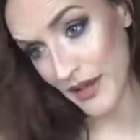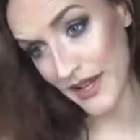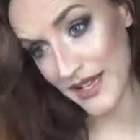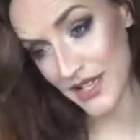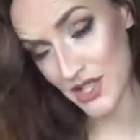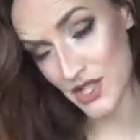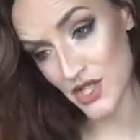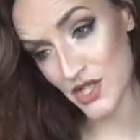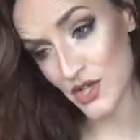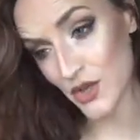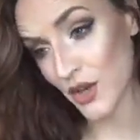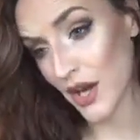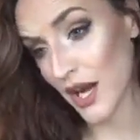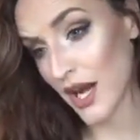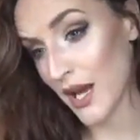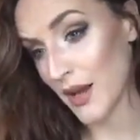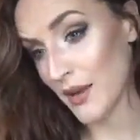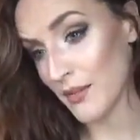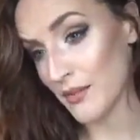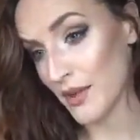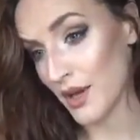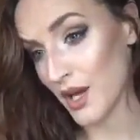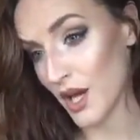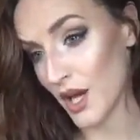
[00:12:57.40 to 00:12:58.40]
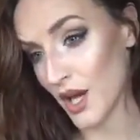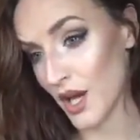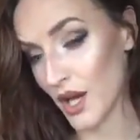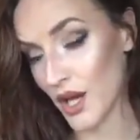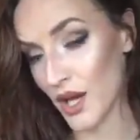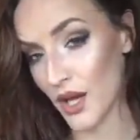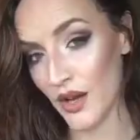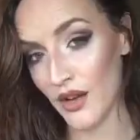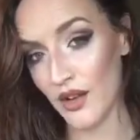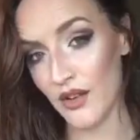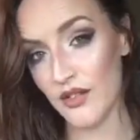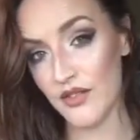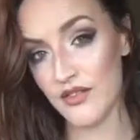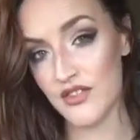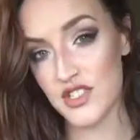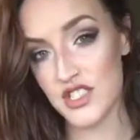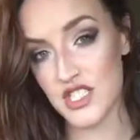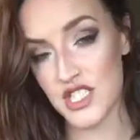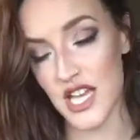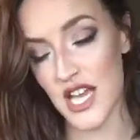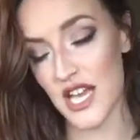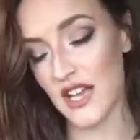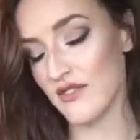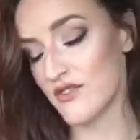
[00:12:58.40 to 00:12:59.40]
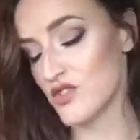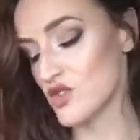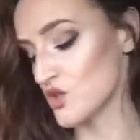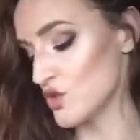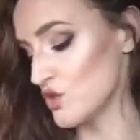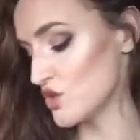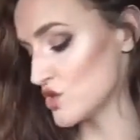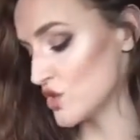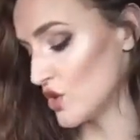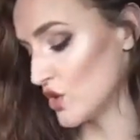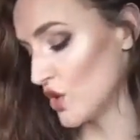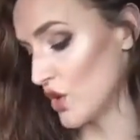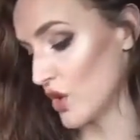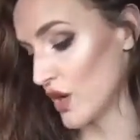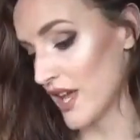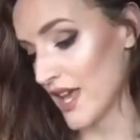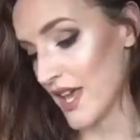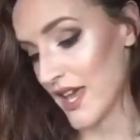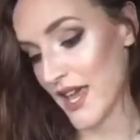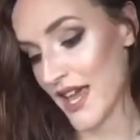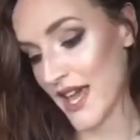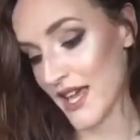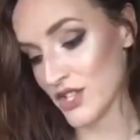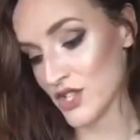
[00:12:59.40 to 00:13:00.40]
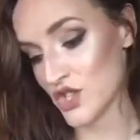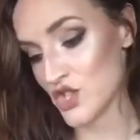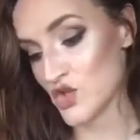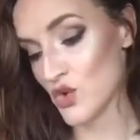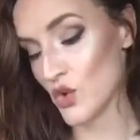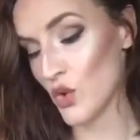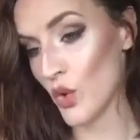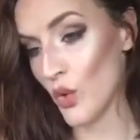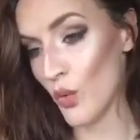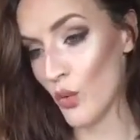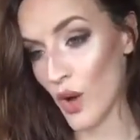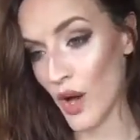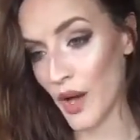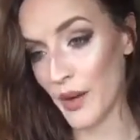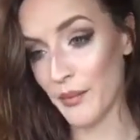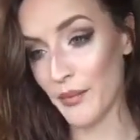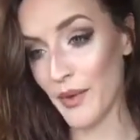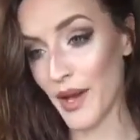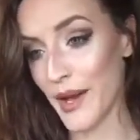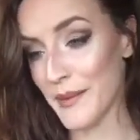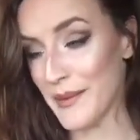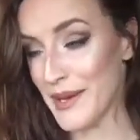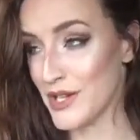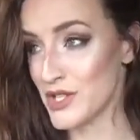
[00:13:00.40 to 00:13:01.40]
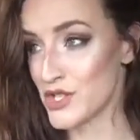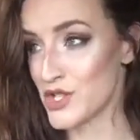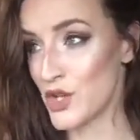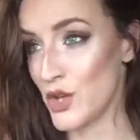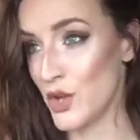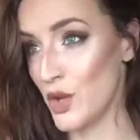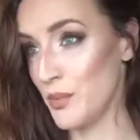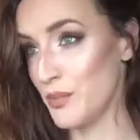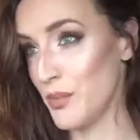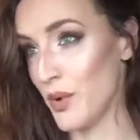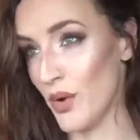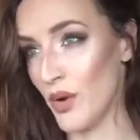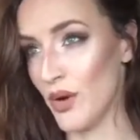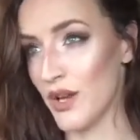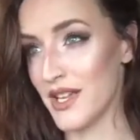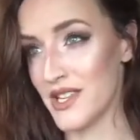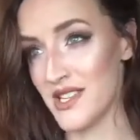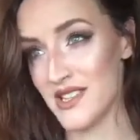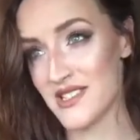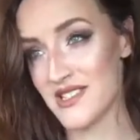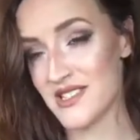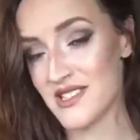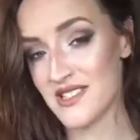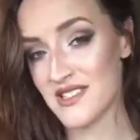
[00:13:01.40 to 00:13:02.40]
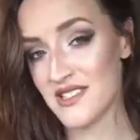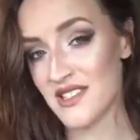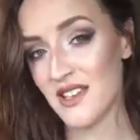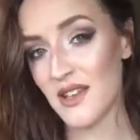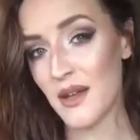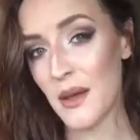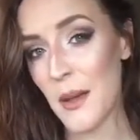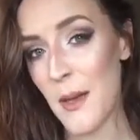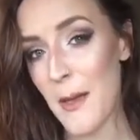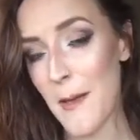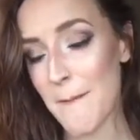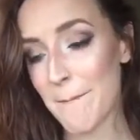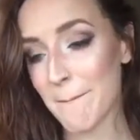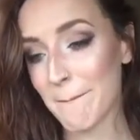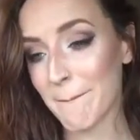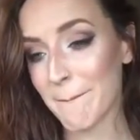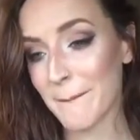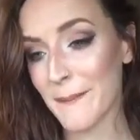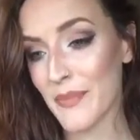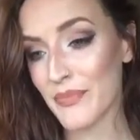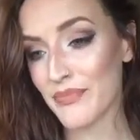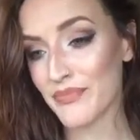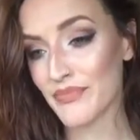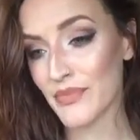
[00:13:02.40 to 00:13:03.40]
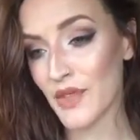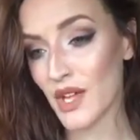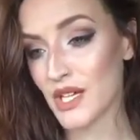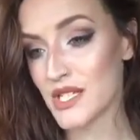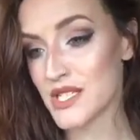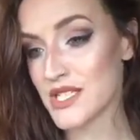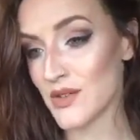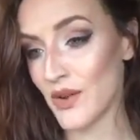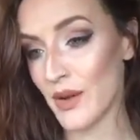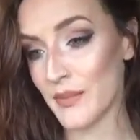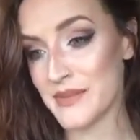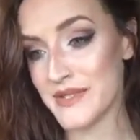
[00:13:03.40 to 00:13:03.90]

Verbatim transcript: on my Instagram uh, to have short or long hair and short won by about two points. So